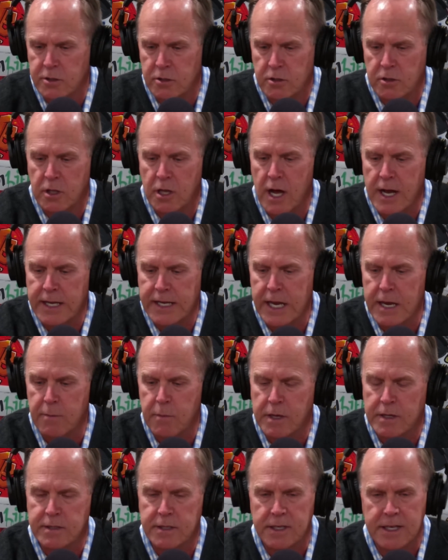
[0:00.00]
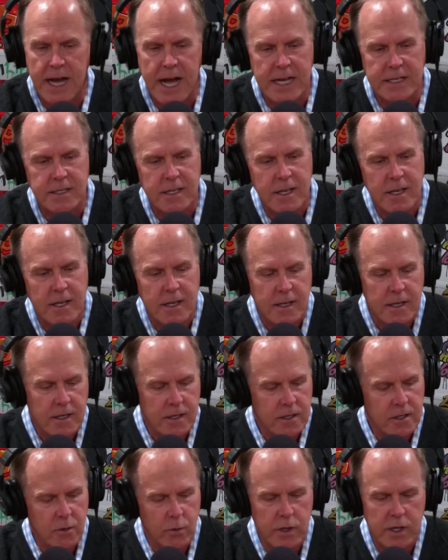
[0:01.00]
So Kalani came in and said, guys,
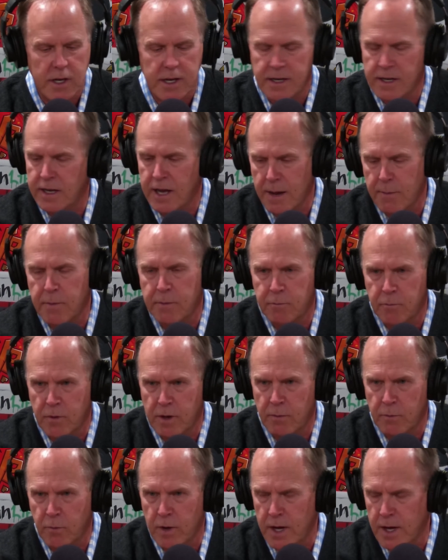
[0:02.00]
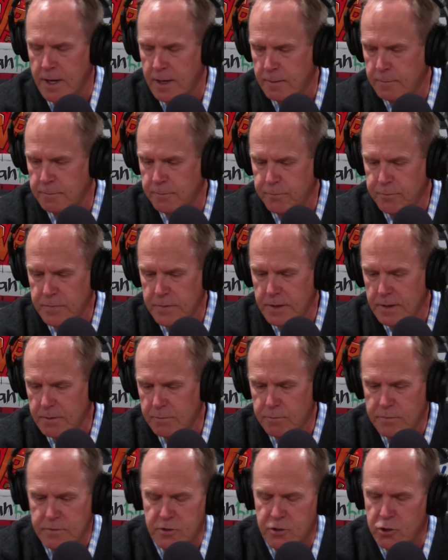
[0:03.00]
I'm
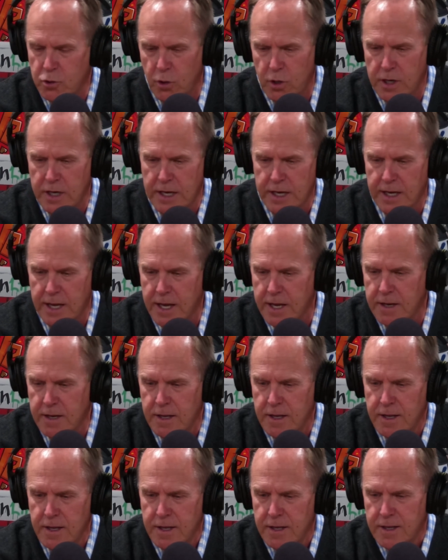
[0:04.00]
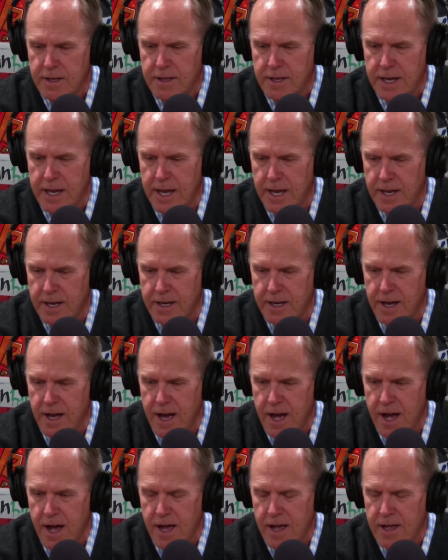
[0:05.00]
shortening it. And
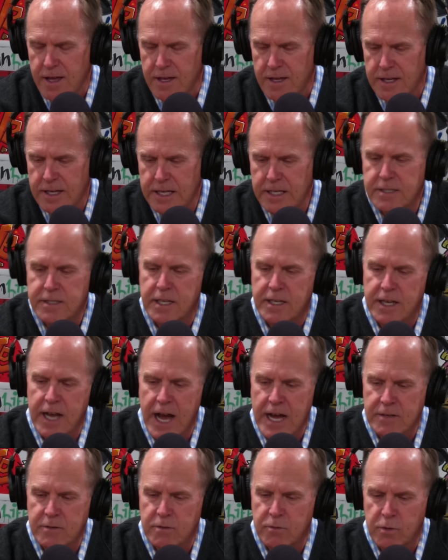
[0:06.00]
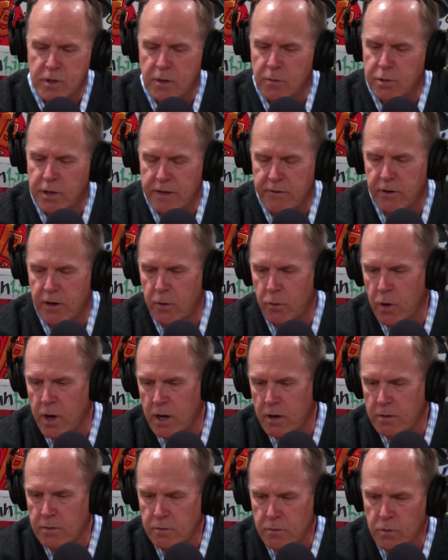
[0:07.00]
he said, guys, we didn't play very
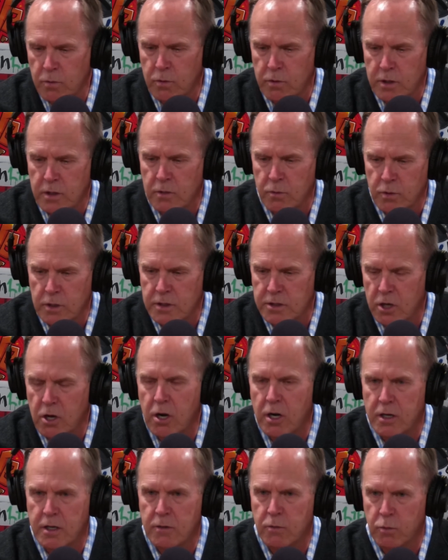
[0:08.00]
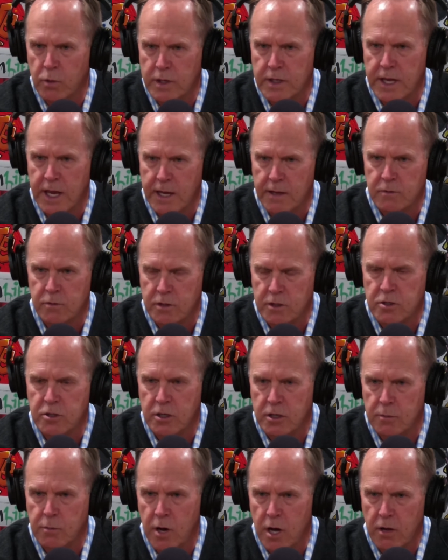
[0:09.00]
well. It's hard to win games when you turn
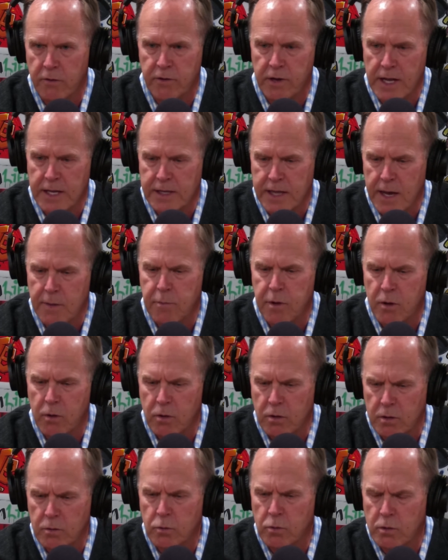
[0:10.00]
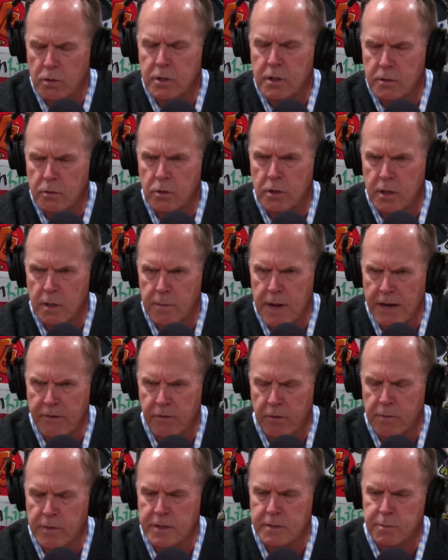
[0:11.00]
the ball over like that, but we'll come back
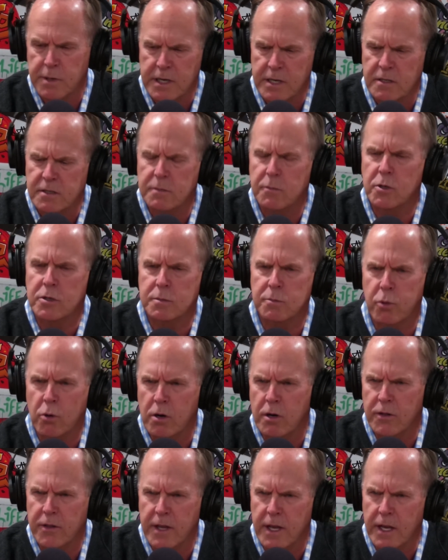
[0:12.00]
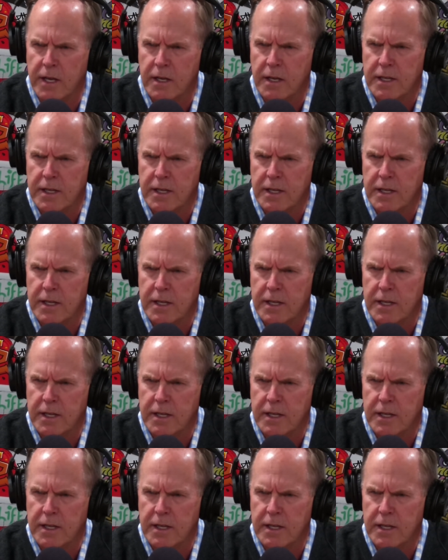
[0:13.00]
from this. But here's the most important thing.